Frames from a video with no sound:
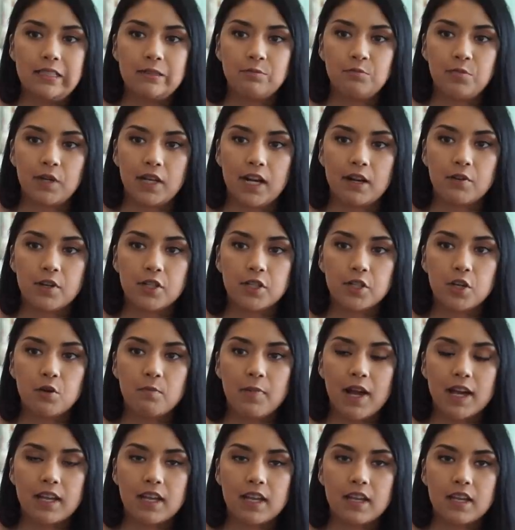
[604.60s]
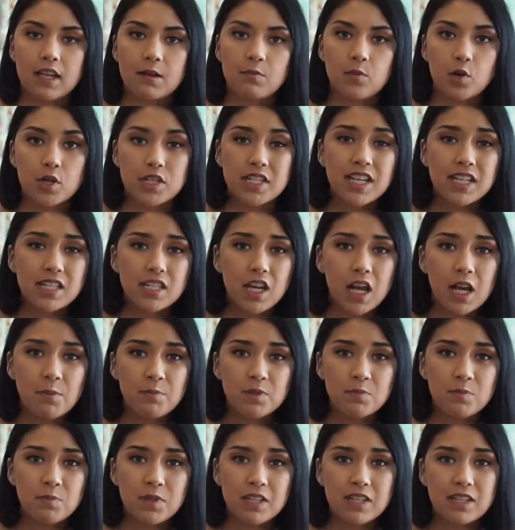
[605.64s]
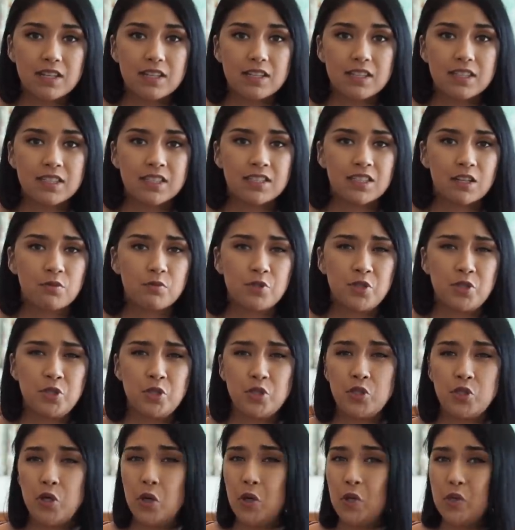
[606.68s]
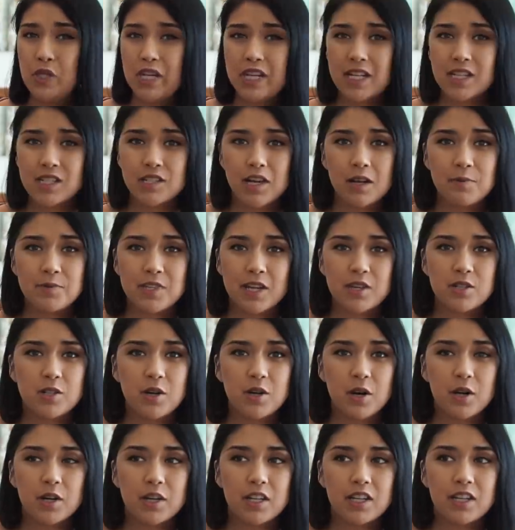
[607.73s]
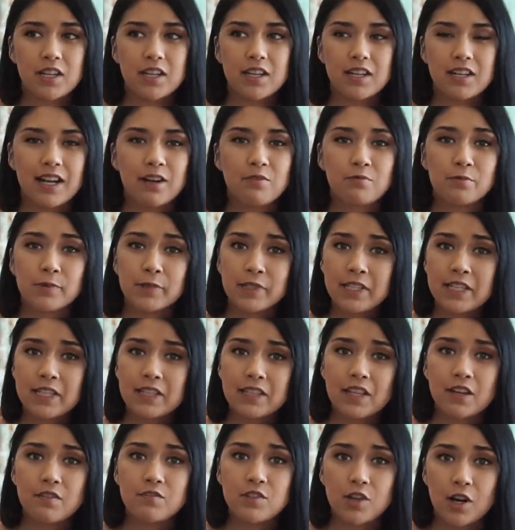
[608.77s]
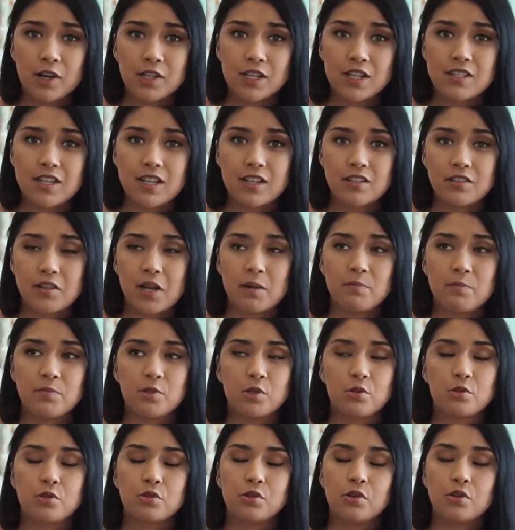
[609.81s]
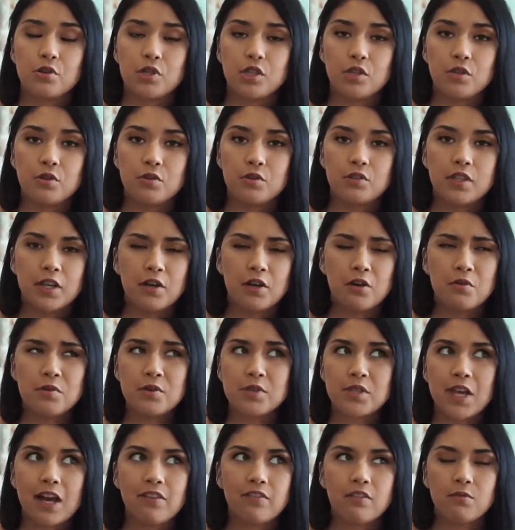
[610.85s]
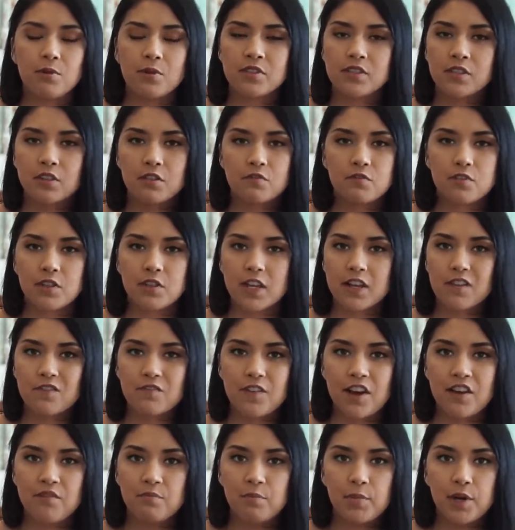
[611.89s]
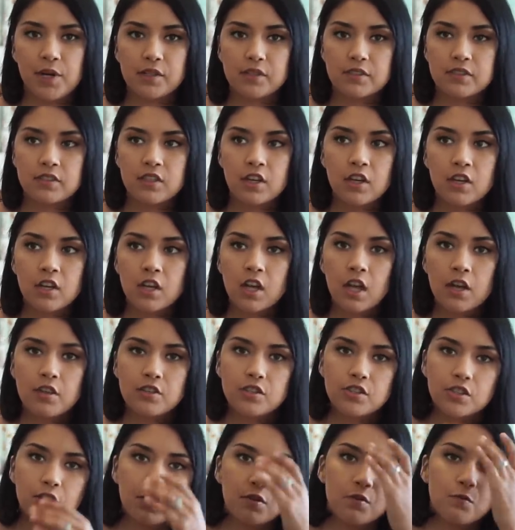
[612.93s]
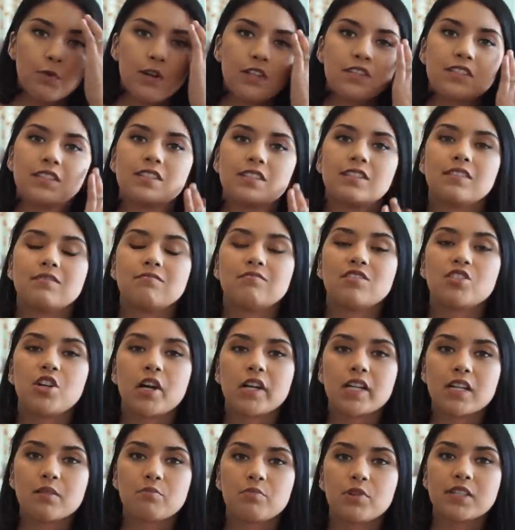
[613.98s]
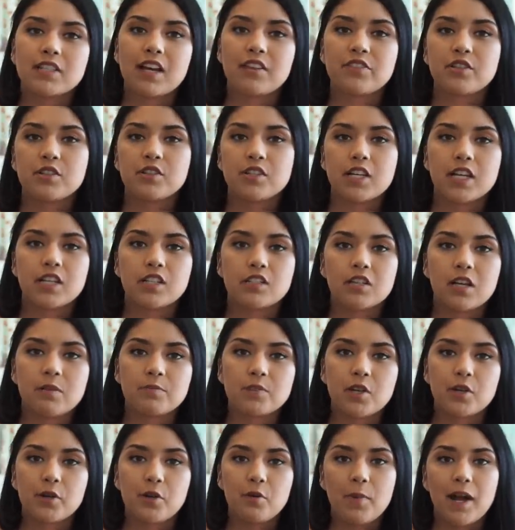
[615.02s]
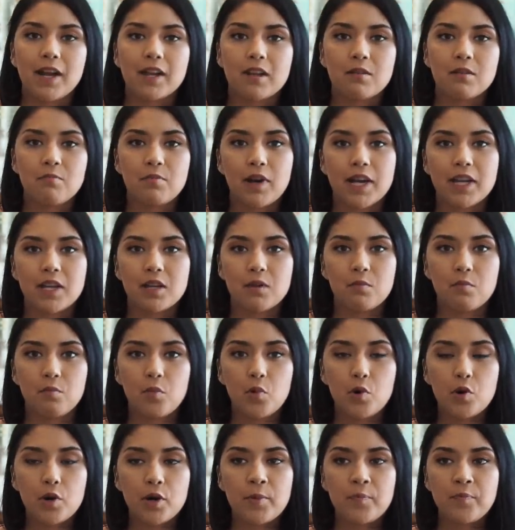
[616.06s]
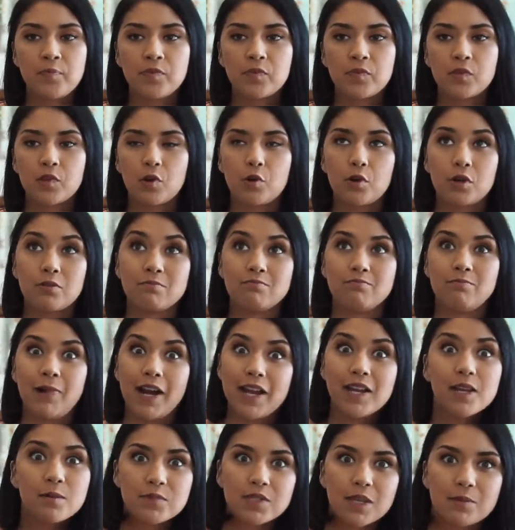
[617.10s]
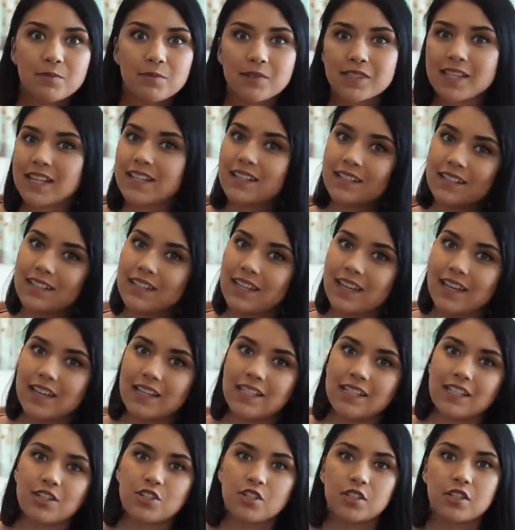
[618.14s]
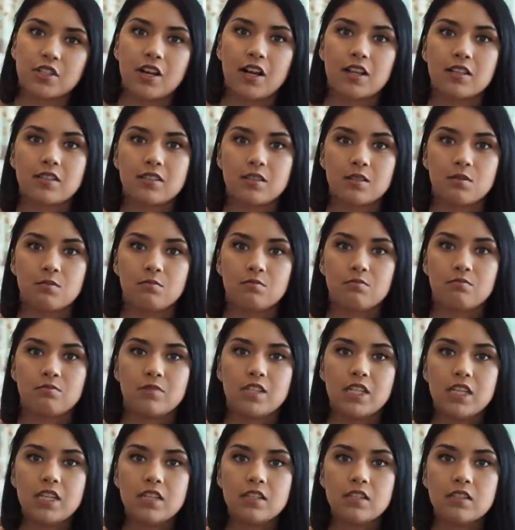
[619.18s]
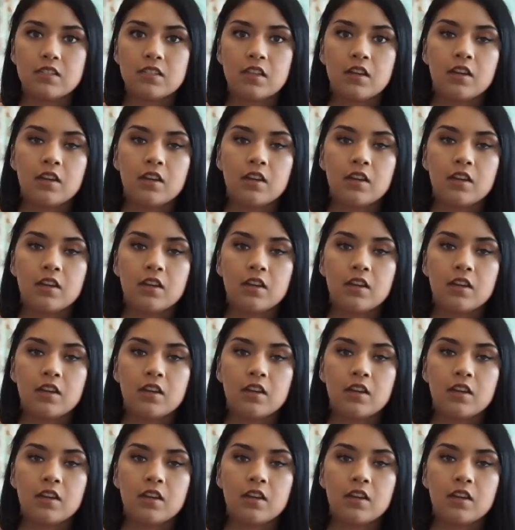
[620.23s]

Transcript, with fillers: but I want to go back and get more tank tops because there was no tank tops at Target and I really love Target tank tops. They're so cute and they always have them on sale for like five bucks. So once Target brings out their tank tops, I'll go back and buy him more or buy him some because I didn't get any. I just got some tees.